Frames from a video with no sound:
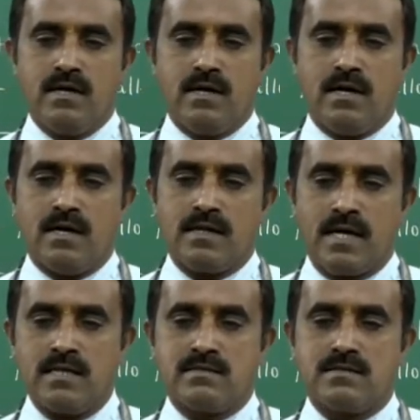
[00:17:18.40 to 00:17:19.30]
that
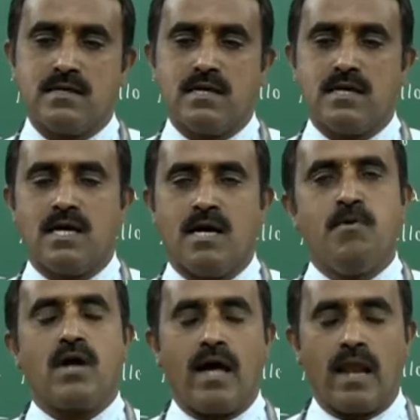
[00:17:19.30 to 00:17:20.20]
is
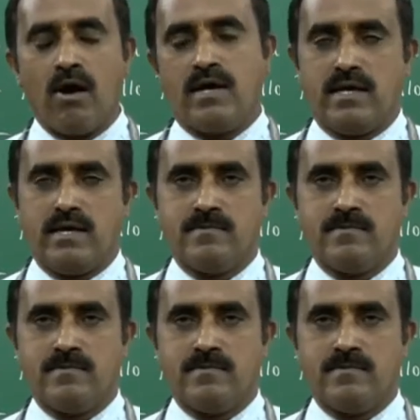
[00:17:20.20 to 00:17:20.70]
about alloy.